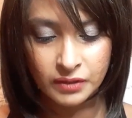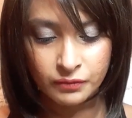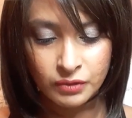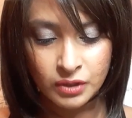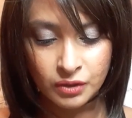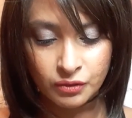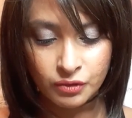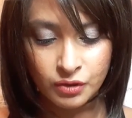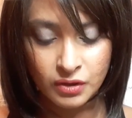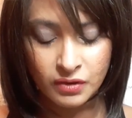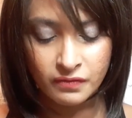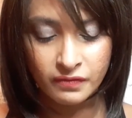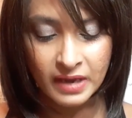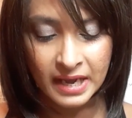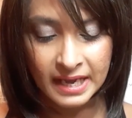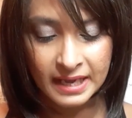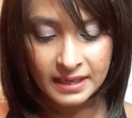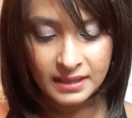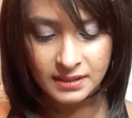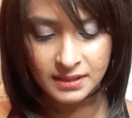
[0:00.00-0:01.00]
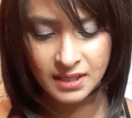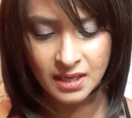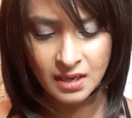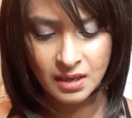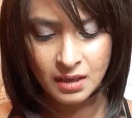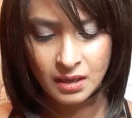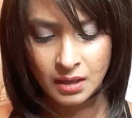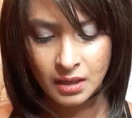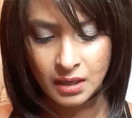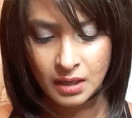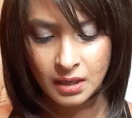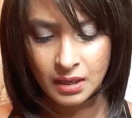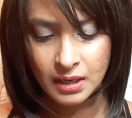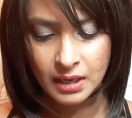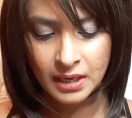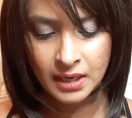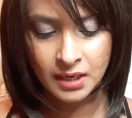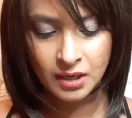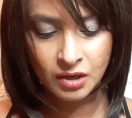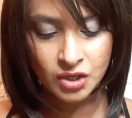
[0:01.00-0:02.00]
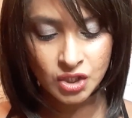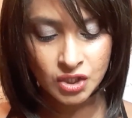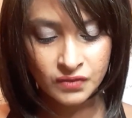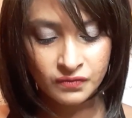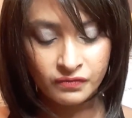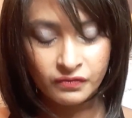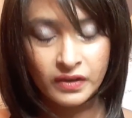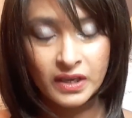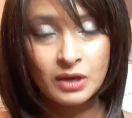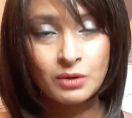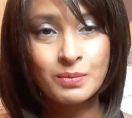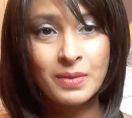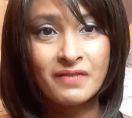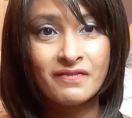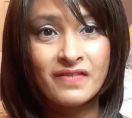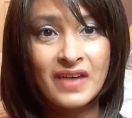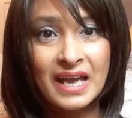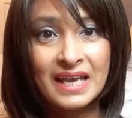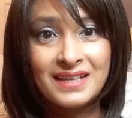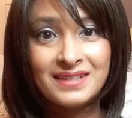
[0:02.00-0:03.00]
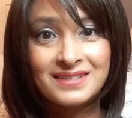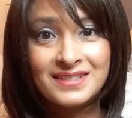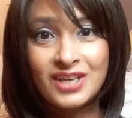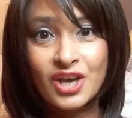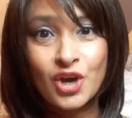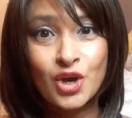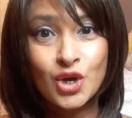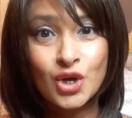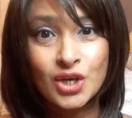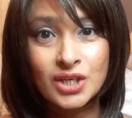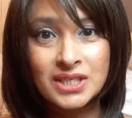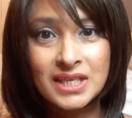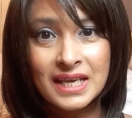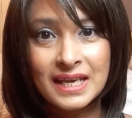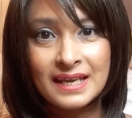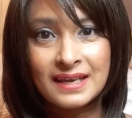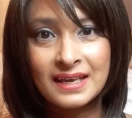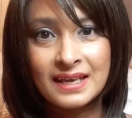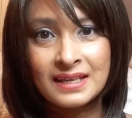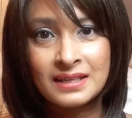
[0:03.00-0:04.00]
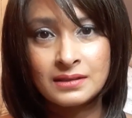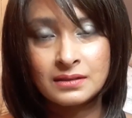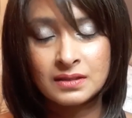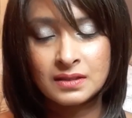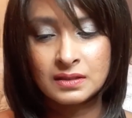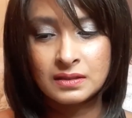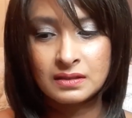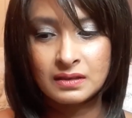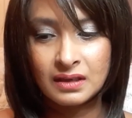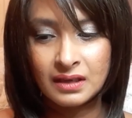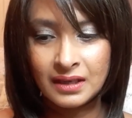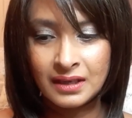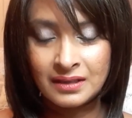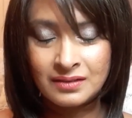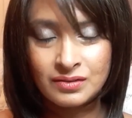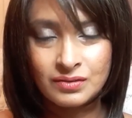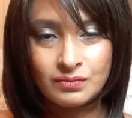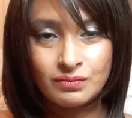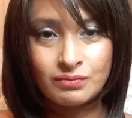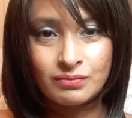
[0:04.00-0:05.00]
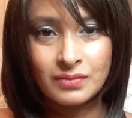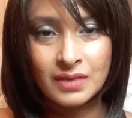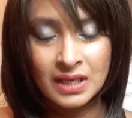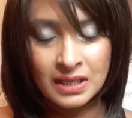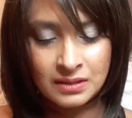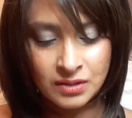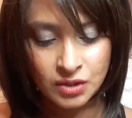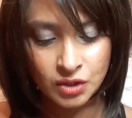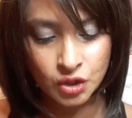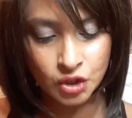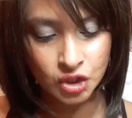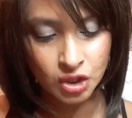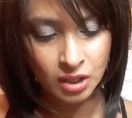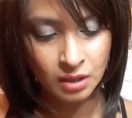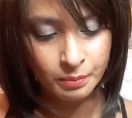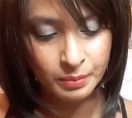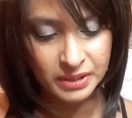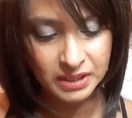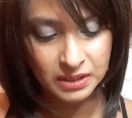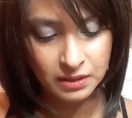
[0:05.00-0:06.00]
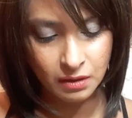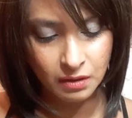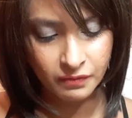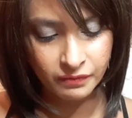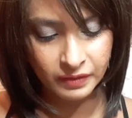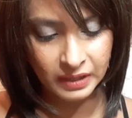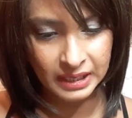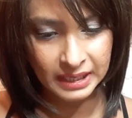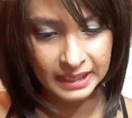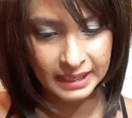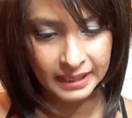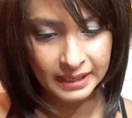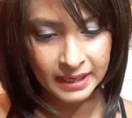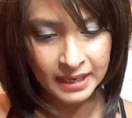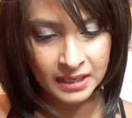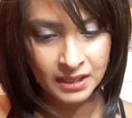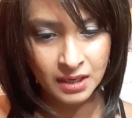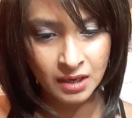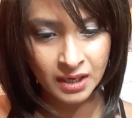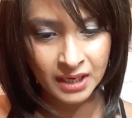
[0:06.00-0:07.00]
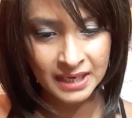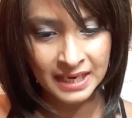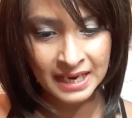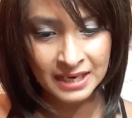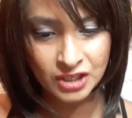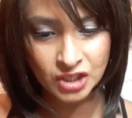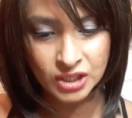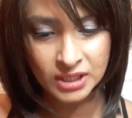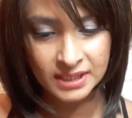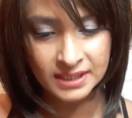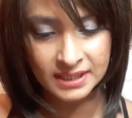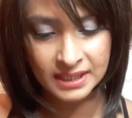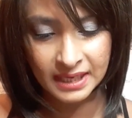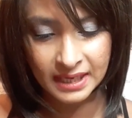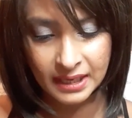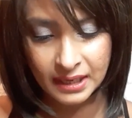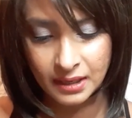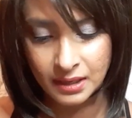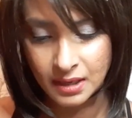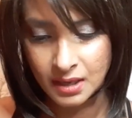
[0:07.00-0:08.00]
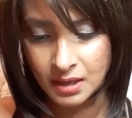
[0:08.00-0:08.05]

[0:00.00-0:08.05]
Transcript: running through your veins, and I could just feel my veins hurting. It's such a bizarre feeling, and I can actually see